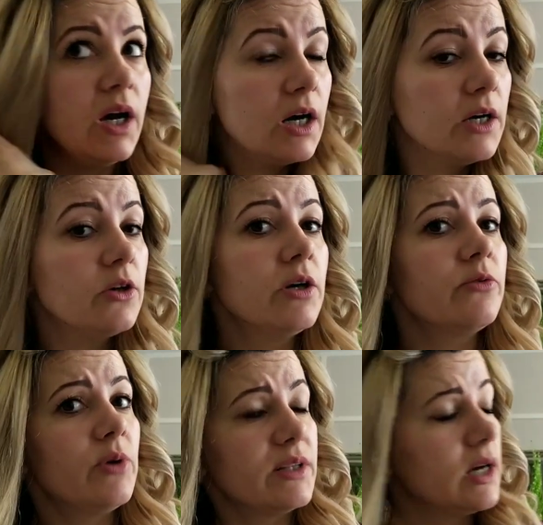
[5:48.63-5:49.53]
I know
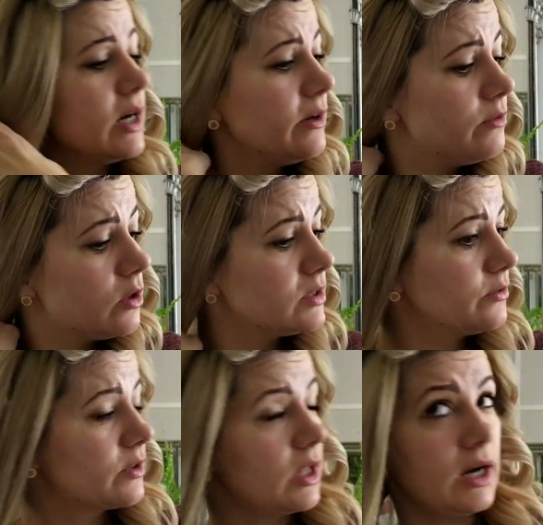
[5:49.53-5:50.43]
everyone, I have lots
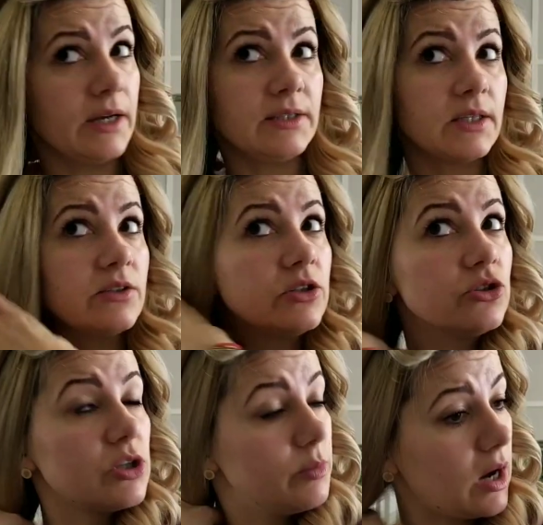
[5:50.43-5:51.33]
of clients, I
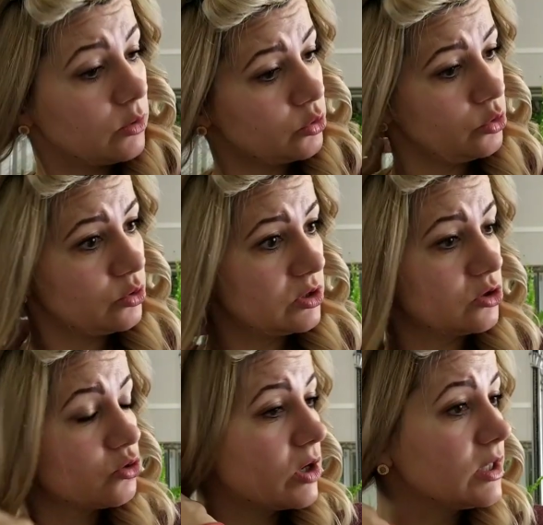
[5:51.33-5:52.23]
teach them how to use the
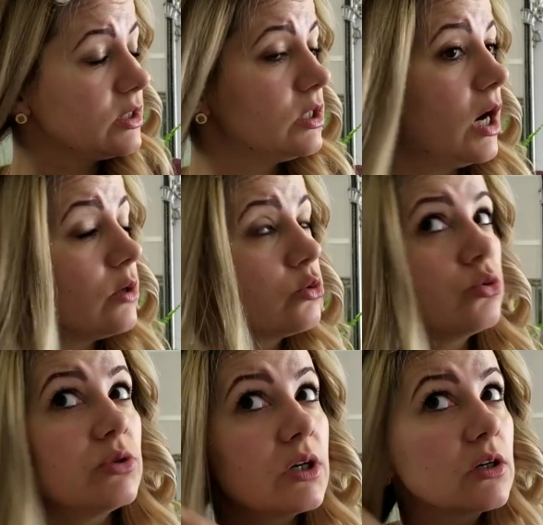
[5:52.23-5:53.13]
straightener, how to
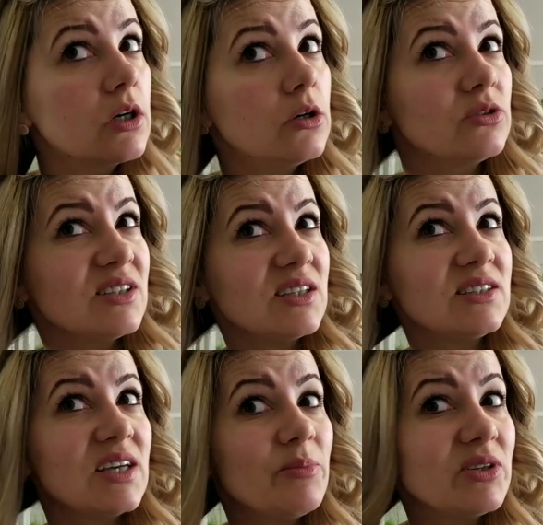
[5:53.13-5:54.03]
do their curls, and they
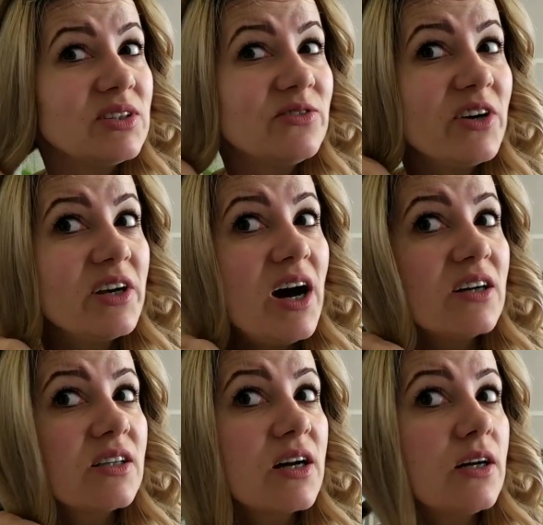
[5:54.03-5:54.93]
say, but it's very
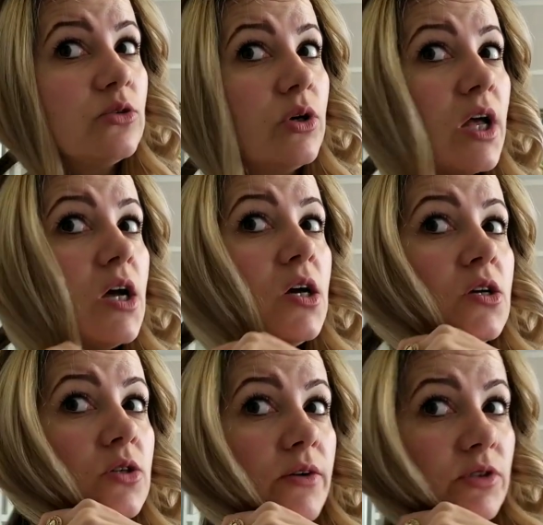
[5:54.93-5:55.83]
hard, I can't do it.
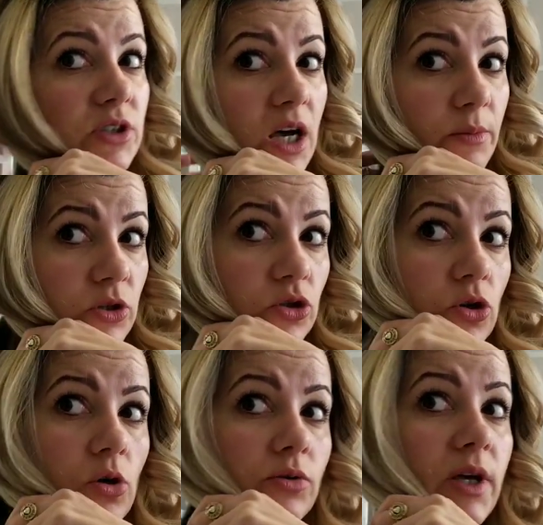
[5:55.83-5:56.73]
So every time I
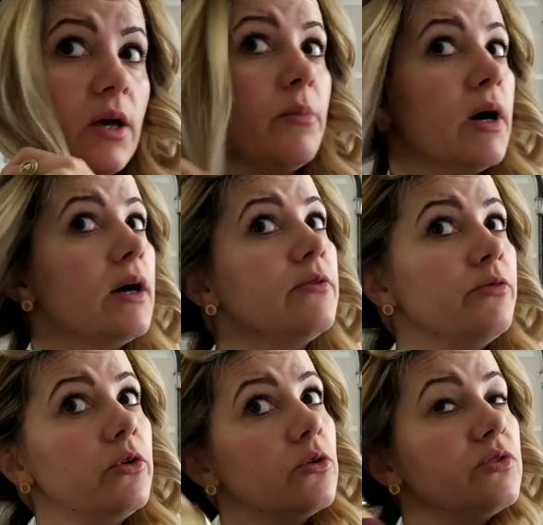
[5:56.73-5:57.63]
show them, and
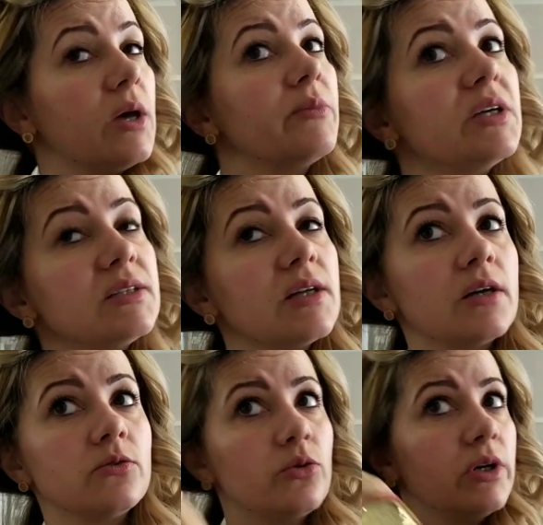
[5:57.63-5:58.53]
few of them, they
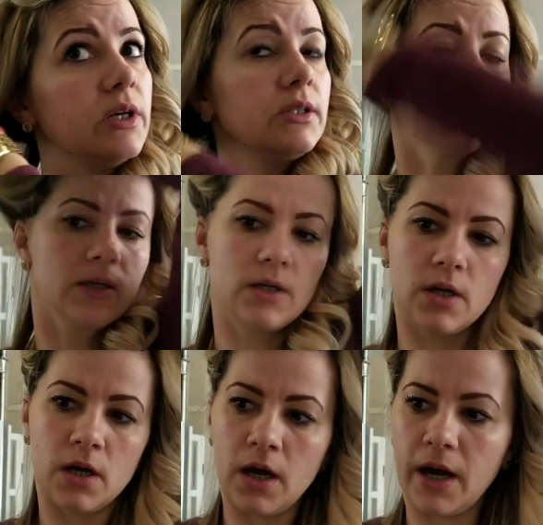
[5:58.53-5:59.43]
start doing it.
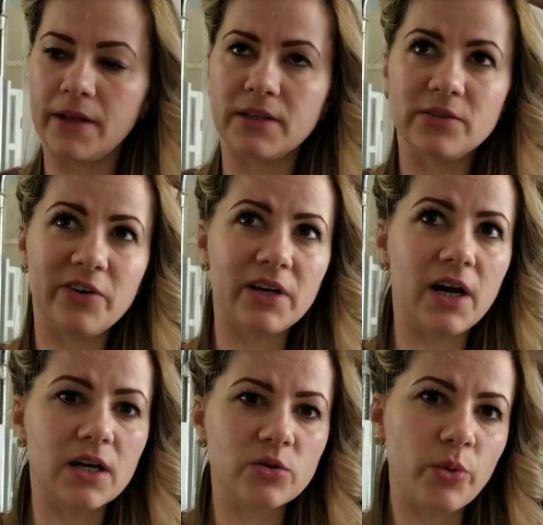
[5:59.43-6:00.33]
And it's very
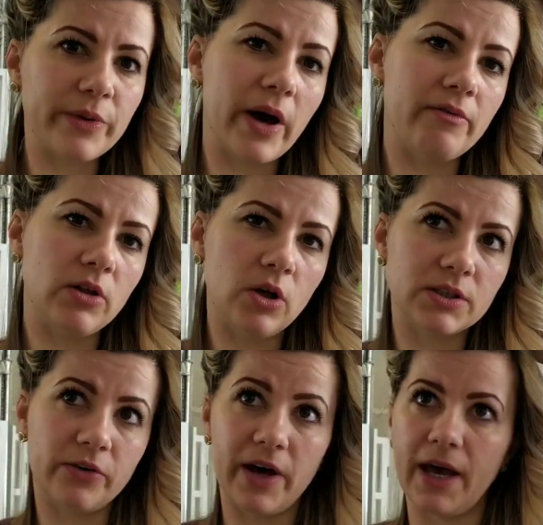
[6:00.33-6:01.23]
hard when you have a
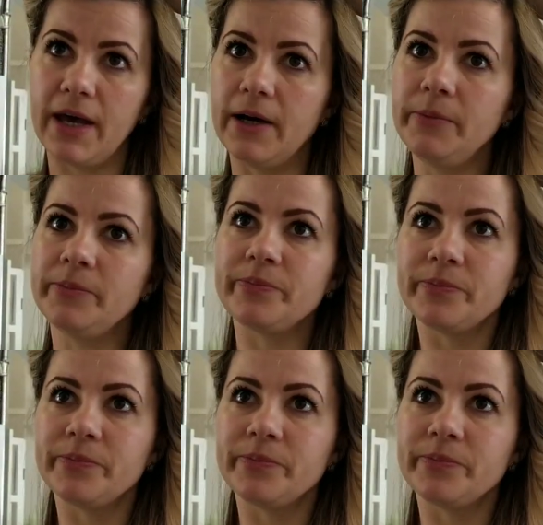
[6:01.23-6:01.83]
lot of hair.